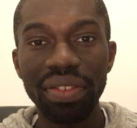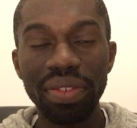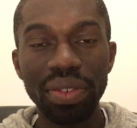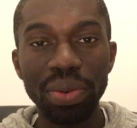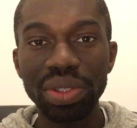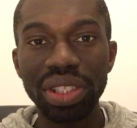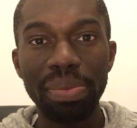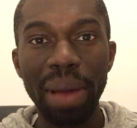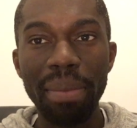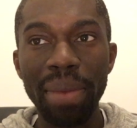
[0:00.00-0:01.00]
of launched the
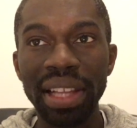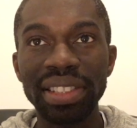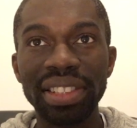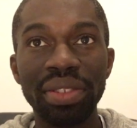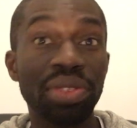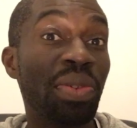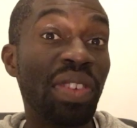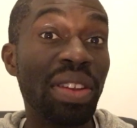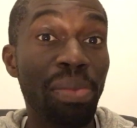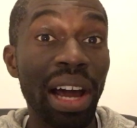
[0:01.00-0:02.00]
Batman series
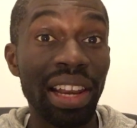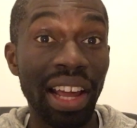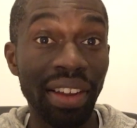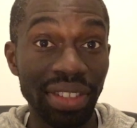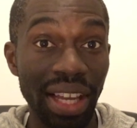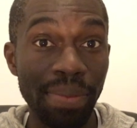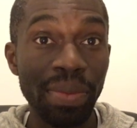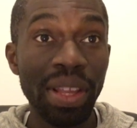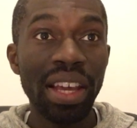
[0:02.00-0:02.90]
within my lifetime.